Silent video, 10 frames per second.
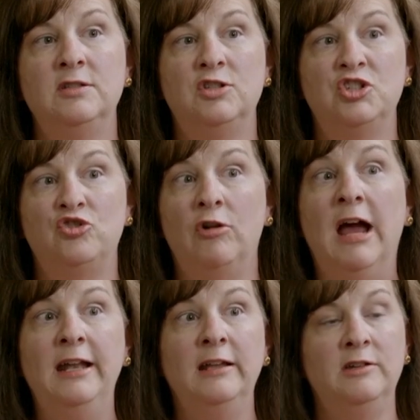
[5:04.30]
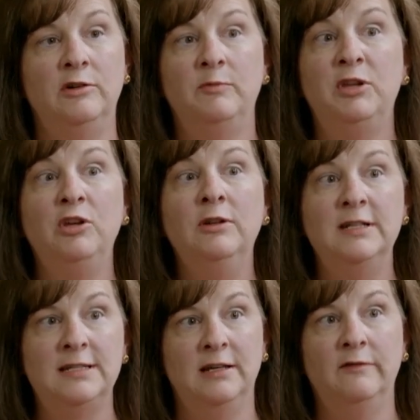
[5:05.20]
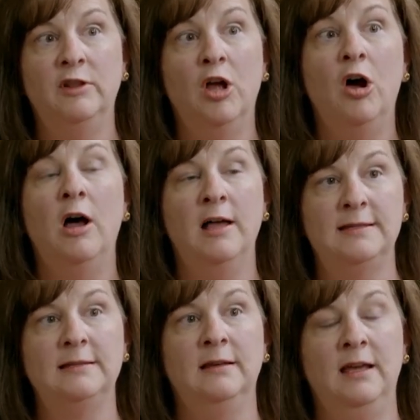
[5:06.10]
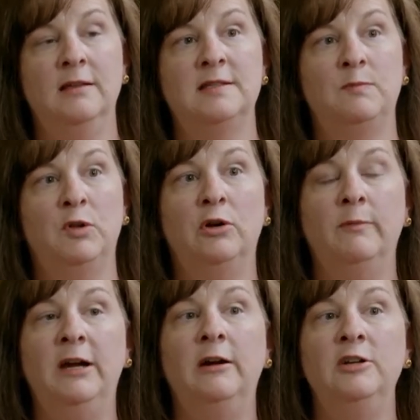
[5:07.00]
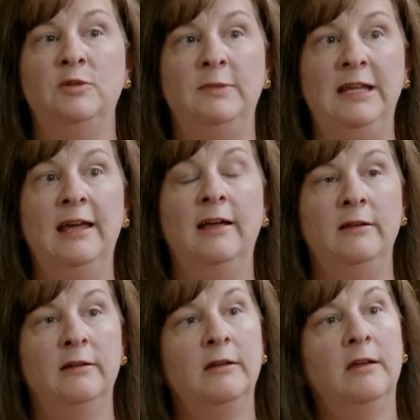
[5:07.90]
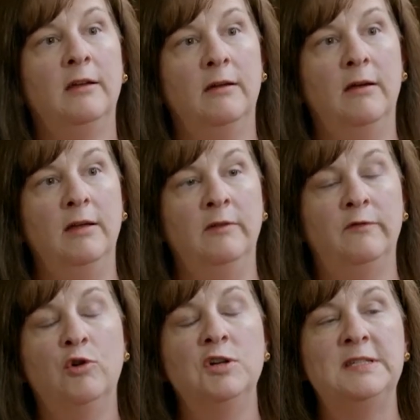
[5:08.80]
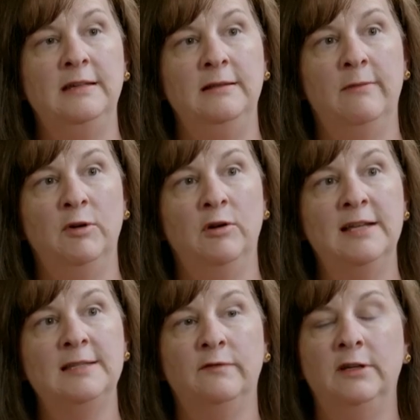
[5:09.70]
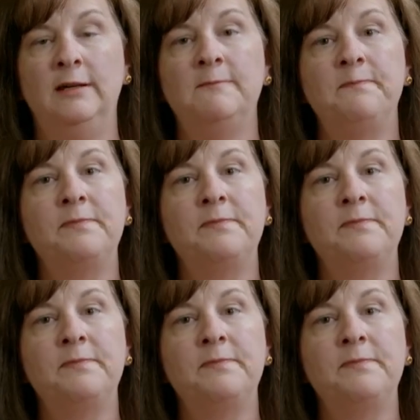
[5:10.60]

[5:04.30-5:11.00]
strident or punitive laws against plural marriage and began enforcing them aggressively.